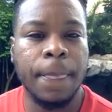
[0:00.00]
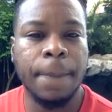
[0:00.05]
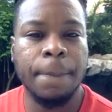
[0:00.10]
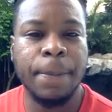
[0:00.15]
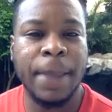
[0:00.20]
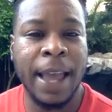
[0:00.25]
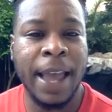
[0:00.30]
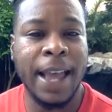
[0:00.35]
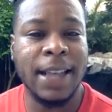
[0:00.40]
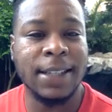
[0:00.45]

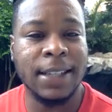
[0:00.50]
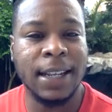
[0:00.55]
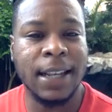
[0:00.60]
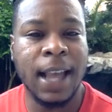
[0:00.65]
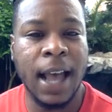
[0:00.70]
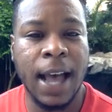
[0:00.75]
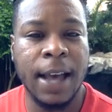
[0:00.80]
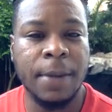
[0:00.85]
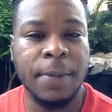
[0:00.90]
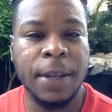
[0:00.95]
has an
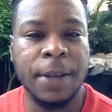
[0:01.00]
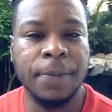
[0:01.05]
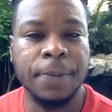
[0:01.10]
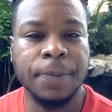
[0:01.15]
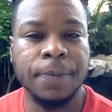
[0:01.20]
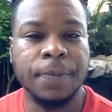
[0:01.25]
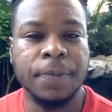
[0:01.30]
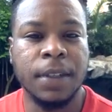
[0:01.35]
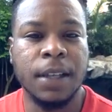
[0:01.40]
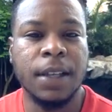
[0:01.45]
economy,
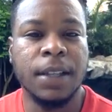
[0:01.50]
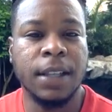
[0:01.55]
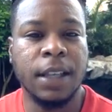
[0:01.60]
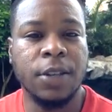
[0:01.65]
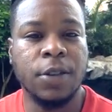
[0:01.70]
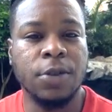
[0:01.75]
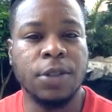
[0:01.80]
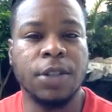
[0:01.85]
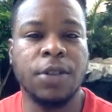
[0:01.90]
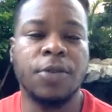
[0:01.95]
they
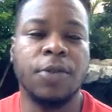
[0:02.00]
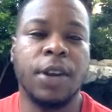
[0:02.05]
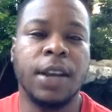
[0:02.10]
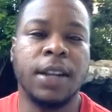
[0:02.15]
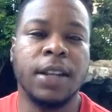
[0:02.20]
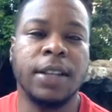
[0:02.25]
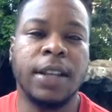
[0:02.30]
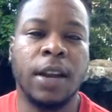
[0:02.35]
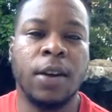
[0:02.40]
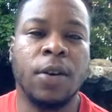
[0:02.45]
usually
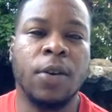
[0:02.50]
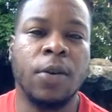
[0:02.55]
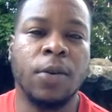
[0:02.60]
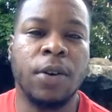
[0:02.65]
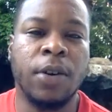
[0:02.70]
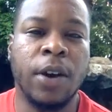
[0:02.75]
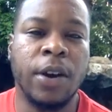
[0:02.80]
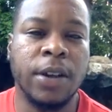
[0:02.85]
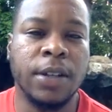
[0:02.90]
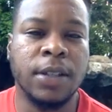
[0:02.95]
created their own
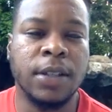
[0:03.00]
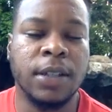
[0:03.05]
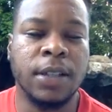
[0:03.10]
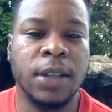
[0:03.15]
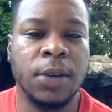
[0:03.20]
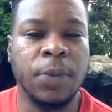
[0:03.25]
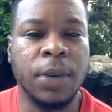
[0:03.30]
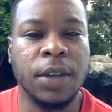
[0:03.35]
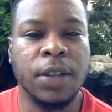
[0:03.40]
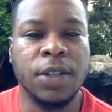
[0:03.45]
currency,
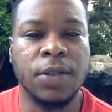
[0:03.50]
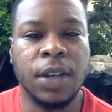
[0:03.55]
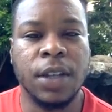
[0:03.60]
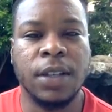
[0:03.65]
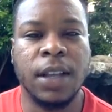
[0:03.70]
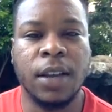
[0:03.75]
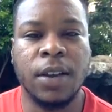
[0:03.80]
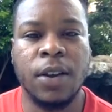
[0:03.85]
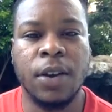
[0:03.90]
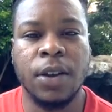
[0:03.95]
and we can trade
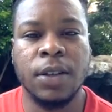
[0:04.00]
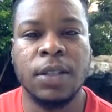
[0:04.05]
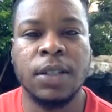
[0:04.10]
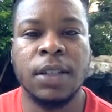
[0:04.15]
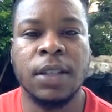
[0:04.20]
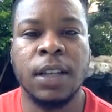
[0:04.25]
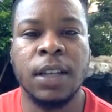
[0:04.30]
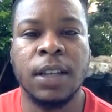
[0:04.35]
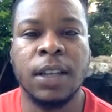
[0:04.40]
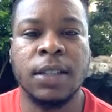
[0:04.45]
that
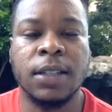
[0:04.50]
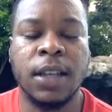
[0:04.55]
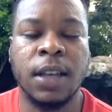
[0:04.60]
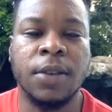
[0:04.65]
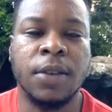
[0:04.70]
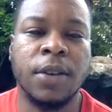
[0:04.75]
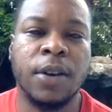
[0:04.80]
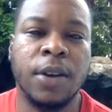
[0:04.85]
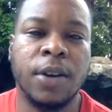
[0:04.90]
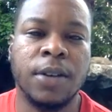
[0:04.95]
currency against
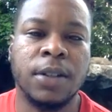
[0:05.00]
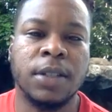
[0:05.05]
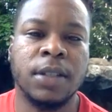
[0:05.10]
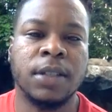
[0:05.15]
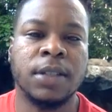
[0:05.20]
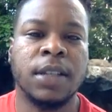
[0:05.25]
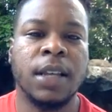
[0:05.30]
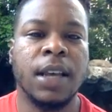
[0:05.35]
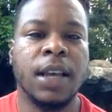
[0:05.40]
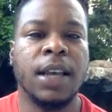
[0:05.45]
other
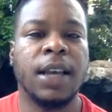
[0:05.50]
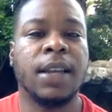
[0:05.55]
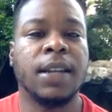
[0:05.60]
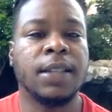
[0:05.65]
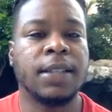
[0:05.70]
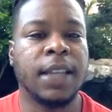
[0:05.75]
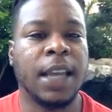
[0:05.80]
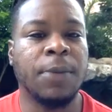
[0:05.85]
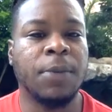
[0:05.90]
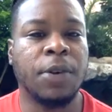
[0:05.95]
currencies. And the
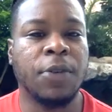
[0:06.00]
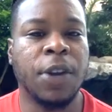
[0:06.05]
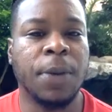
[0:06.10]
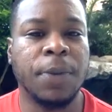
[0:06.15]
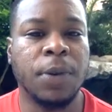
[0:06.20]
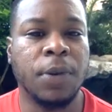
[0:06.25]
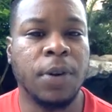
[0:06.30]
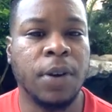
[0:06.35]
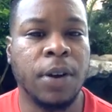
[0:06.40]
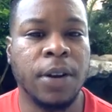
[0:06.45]
same with
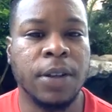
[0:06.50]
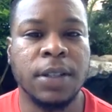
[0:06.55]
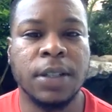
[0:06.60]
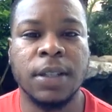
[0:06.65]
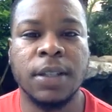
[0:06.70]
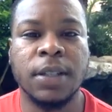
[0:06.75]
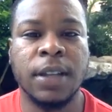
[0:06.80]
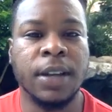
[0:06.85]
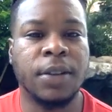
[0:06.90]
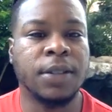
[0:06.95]

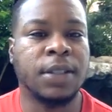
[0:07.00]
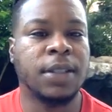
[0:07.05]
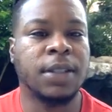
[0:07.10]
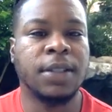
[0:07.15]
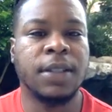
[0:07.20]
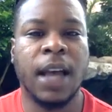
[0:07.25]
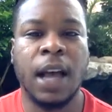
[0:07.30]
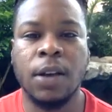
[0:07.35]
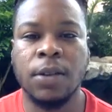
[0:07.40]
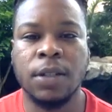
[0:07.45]
cryptocurrency. There's
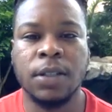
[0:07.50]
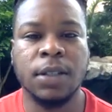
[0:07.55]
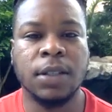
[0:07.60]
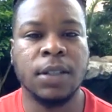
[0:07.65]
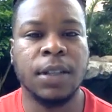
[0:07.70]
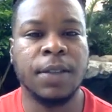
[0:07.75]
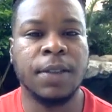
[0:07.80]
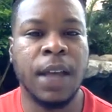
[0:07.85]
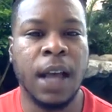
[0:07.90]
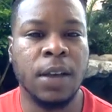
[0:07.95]
thousands
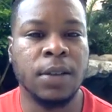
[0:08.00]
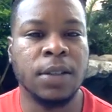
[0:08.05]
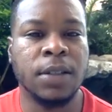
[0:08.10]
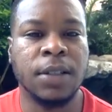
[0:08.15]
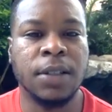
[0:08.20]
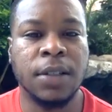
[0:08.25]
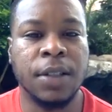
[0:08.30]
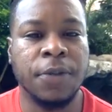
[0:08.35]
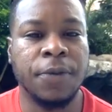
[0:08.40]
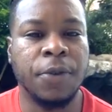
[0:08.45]

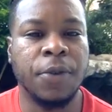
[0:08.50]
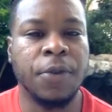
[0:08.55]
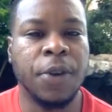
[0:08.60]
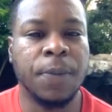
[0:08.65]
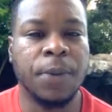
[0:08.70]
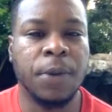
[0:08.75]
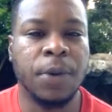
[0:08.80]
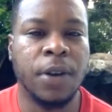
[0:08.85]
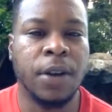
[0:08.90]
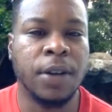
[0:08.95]
of different
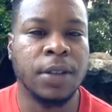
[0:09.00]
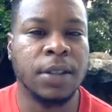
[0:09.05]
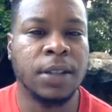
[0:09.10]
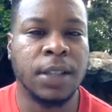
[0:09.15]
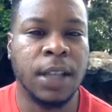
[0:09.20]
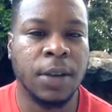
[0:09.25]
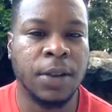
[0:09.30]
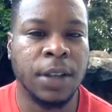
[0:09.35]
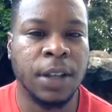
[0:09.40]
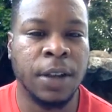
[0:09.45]
cryptocurrencies
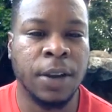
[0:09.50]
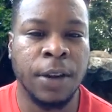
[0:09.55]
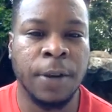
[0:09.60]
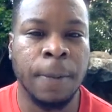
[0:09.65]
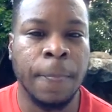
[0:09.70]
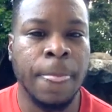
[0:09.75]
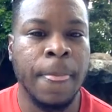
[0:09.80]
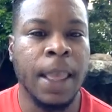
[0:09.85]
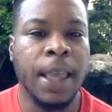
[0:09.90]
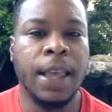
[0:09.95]
out there.
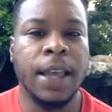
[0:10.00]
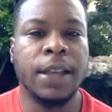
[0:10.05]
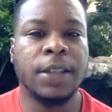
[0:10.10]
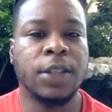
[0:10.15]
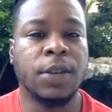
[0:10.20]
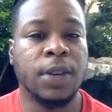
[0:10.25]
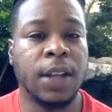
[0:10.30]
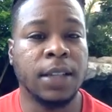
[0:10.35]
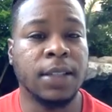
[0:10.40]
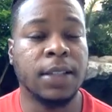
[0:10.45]
And
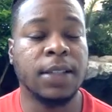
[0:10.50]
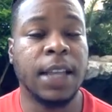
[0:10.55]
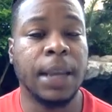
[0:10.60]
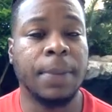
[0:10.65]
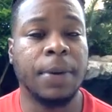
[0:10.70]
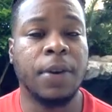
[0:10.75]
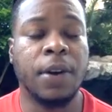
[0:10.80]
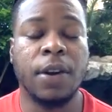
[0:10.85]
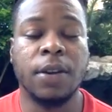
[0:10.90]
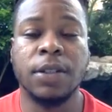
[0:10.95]
so that's the type
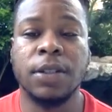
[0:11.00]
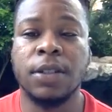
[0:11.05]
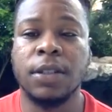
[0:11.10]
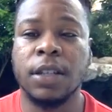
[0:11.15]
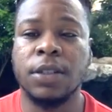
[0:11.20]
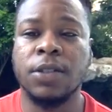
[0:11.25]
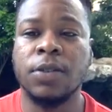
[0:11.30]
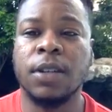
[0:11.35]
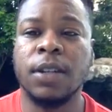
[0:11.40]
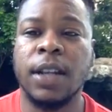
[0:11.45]
of currencies
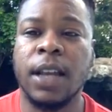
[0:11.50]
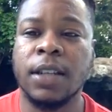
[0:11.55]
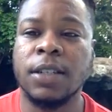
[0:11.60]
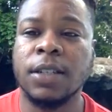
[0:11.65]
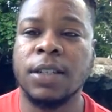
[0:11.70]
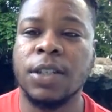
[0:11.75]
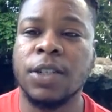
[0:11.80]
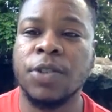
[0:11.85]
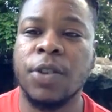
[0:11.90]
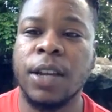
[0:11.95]
that you can
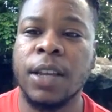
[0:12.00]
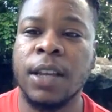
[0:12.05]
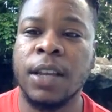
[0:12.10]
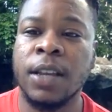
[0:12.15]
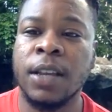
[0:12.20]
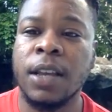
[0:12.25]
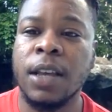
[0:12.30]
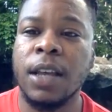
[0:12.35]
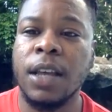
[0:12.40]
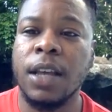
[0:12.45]
actually
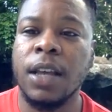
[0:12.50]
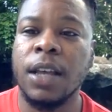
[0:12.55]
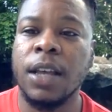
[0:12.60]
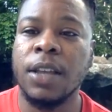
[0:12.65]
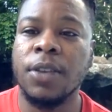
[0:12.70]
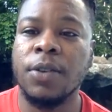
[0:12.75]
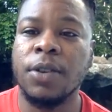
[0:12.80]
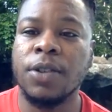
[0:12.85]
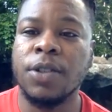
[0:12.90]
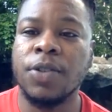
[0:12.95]
trade,
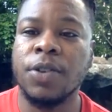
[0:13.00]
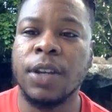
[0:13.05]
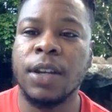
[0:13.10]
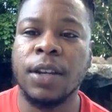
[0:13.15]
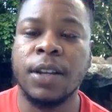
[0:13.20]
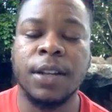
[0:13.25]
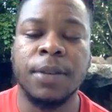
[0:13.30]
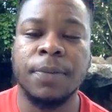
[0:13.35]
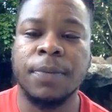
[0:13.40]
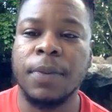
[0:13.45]
and you can
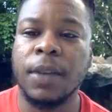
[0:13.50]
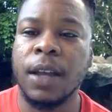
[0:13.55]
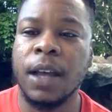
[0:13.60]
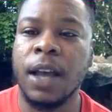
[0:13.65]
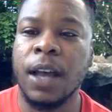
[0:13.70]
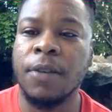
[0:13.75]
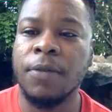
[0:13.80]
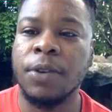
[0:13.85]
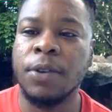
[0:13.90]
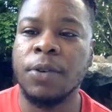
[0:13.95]
trade it
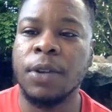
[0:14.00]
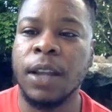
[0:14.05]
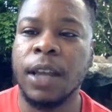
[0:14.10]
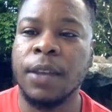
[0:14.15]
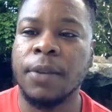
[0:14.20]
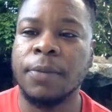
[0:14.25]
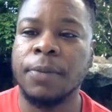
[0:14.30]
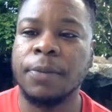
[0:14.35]
however you like,